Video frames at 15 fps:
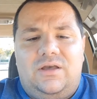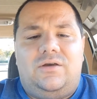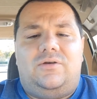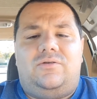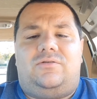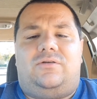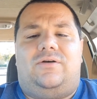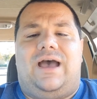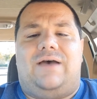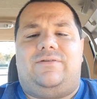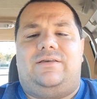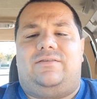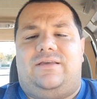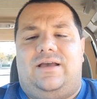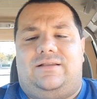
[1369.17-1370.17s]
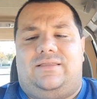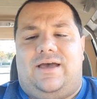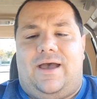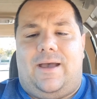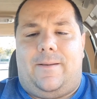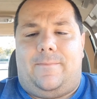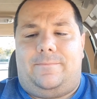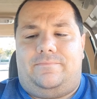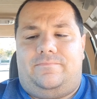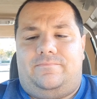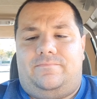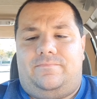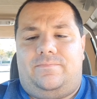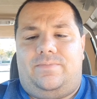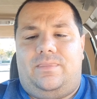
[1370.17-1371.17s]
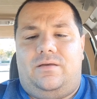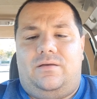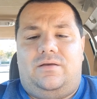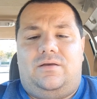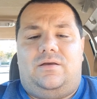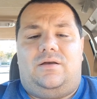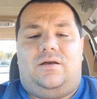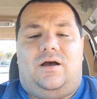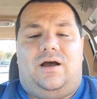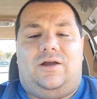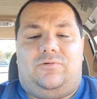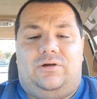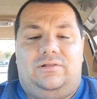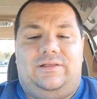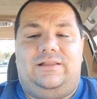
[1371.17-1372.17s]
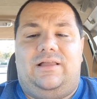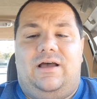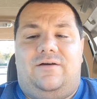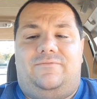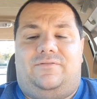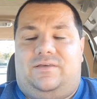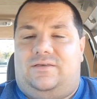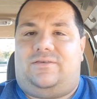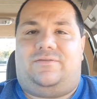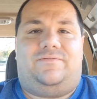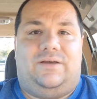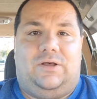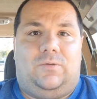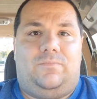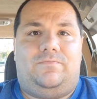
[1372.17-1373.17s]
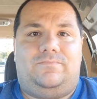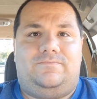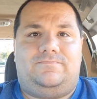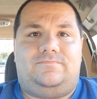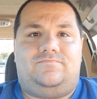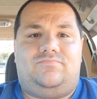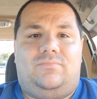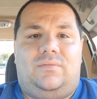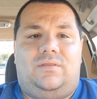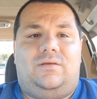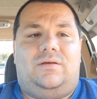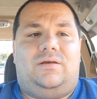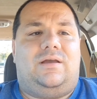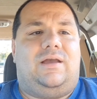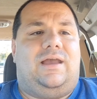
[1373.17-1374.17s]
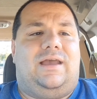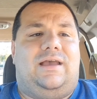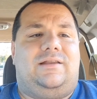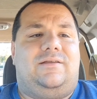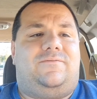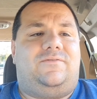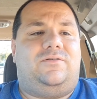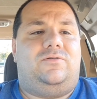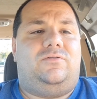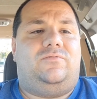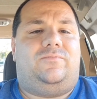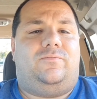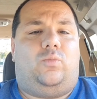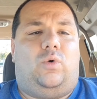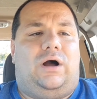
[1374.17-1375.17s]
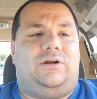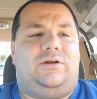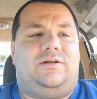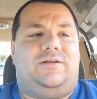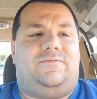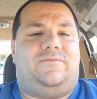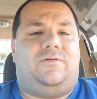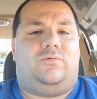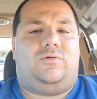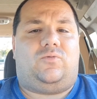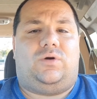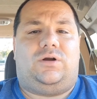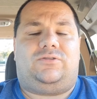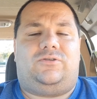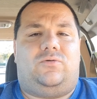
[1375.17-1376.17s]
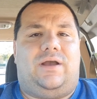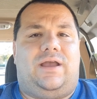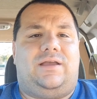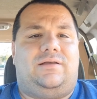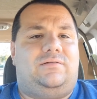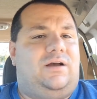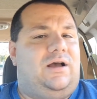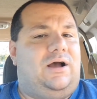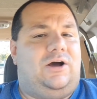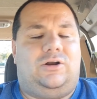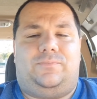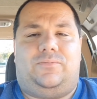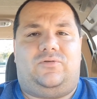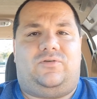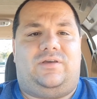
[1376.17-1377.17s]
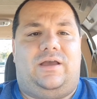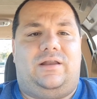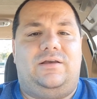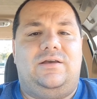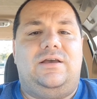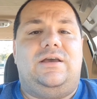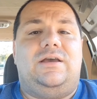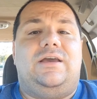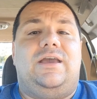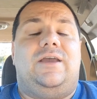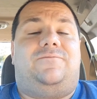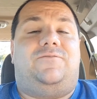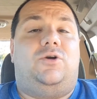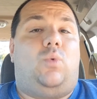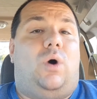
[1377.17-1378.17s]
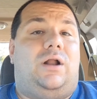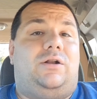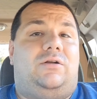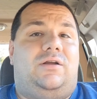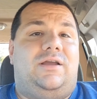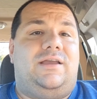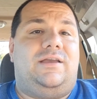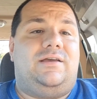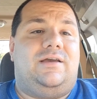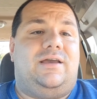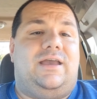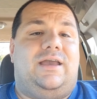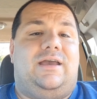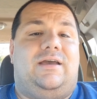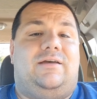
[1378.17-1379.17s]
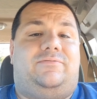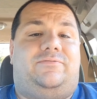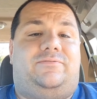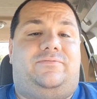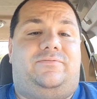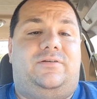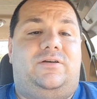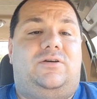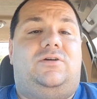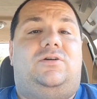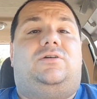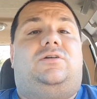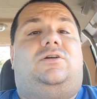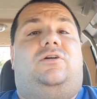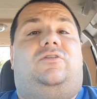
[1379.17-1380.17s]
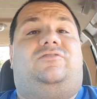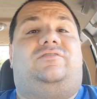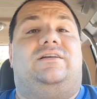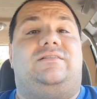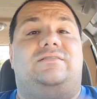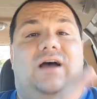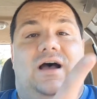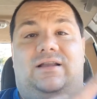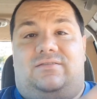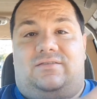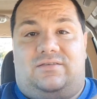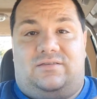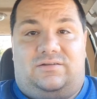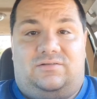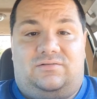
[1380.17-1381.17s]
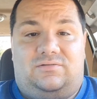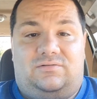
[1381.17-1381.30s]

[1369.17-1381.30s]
So having said that, I really loved this film, and if you've wondered if it was worth the wait, 100%. If you're wondering if Kirsten Dunst,